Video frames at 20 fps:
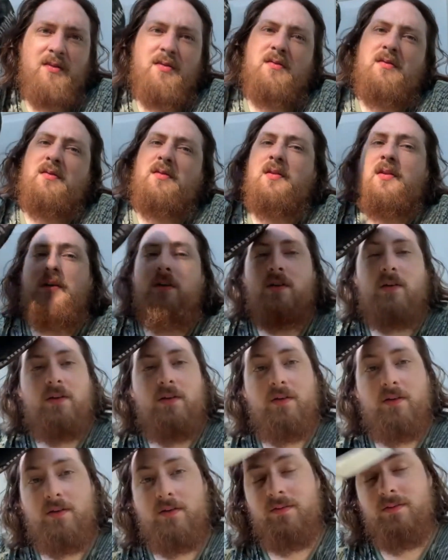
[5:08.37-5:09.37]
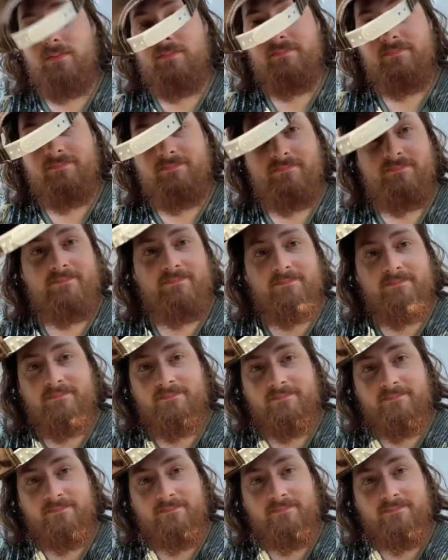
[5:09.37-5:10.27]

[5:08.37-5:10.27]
Nothing is said.